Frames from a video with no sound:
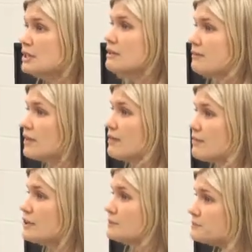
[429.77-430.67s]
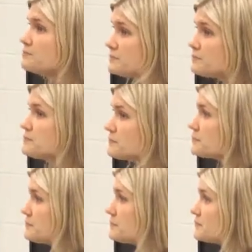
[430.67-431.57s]
in flavor.
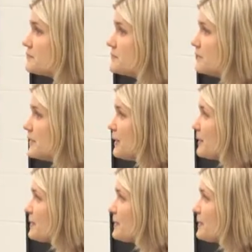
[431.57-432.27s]
Yeah.